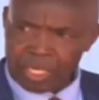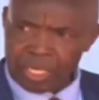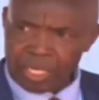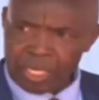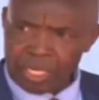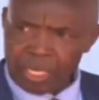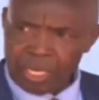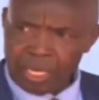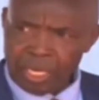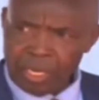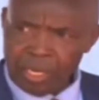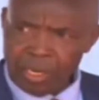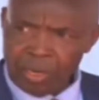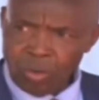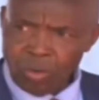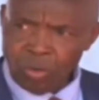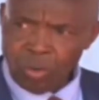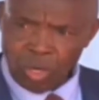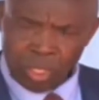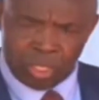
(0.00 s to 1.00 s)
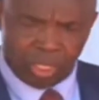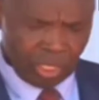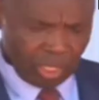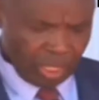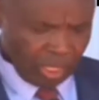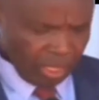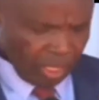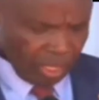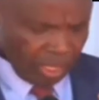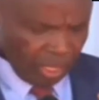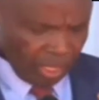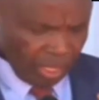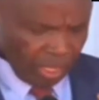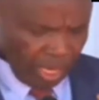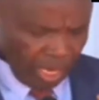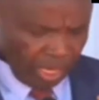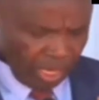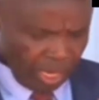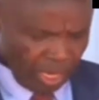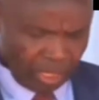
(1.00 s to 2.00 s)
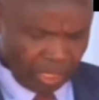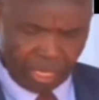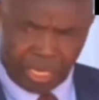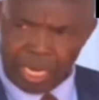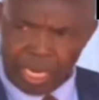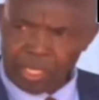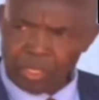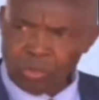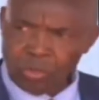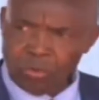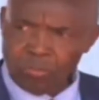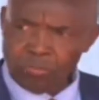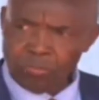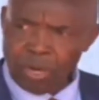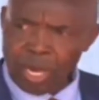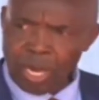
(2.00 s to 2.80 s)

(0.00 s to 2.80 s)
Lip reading: that what NEC has done so